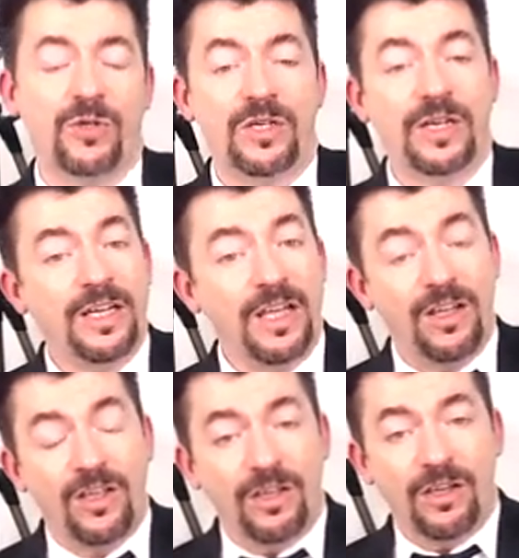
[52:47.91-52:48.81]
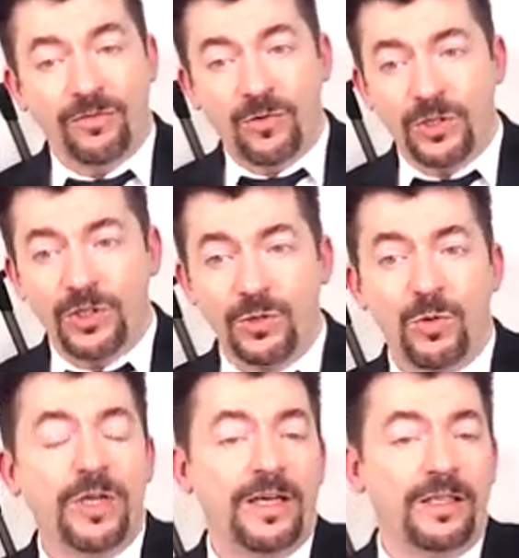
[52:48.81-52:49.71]
And of course, you won't
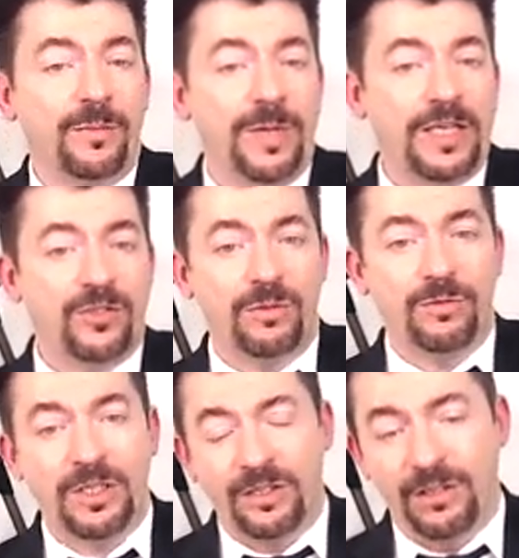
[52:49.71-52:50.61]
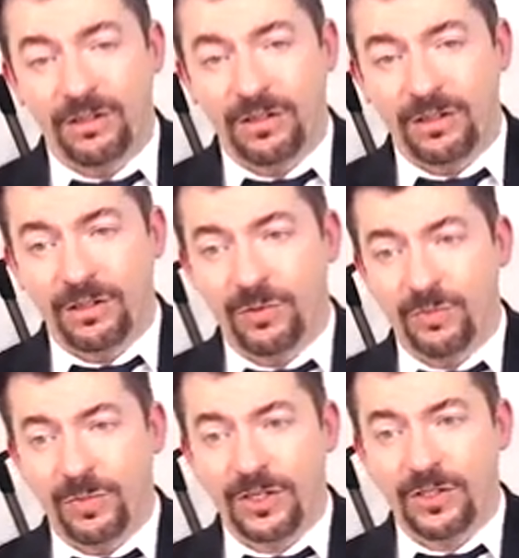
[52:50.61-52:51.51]
get it in the mainstream media,
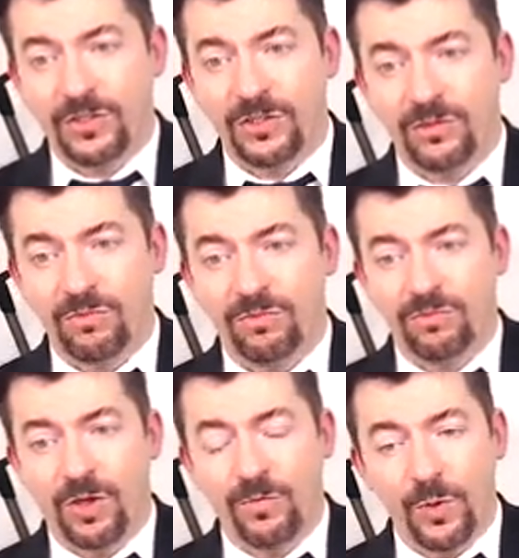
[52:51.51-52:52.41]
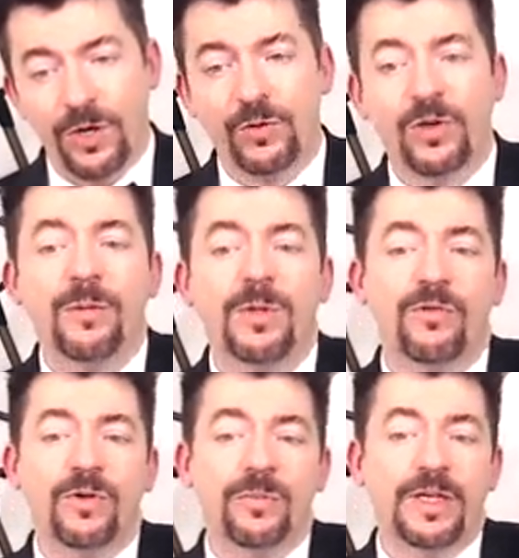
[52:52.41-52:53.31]
because of where they're coming
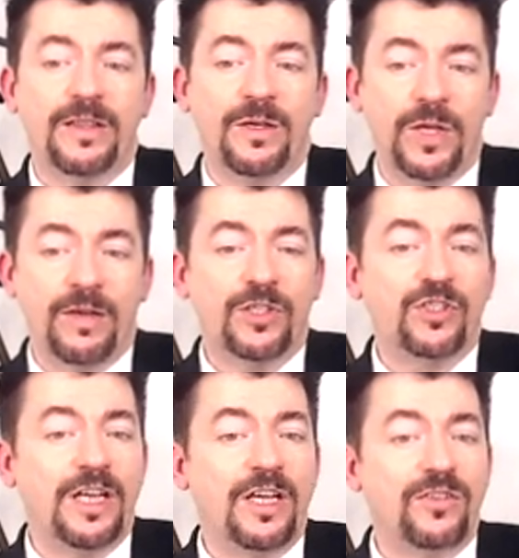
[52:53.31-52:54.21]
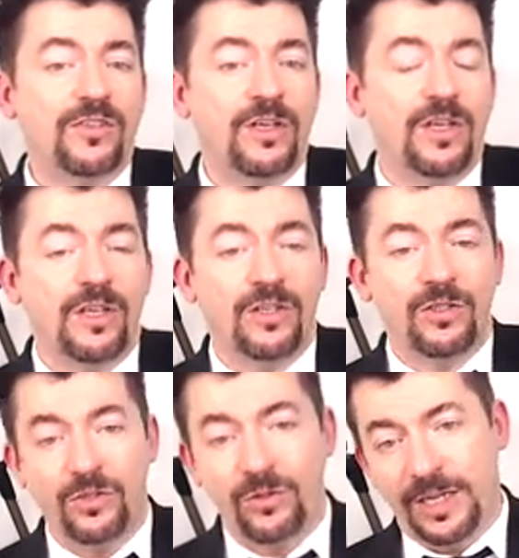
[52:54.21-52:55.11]
from. But I think we have a chance to
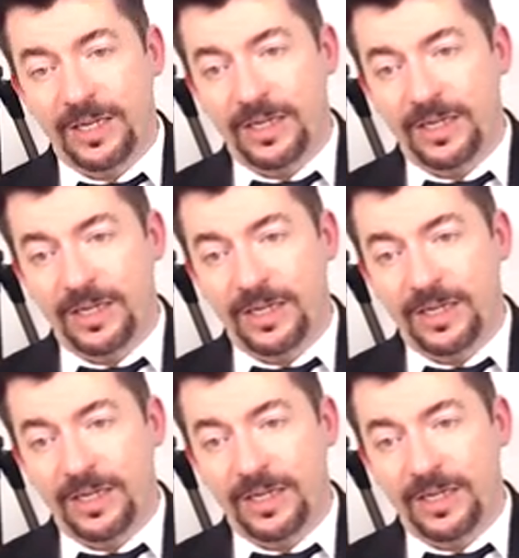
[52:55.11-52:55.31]
do that.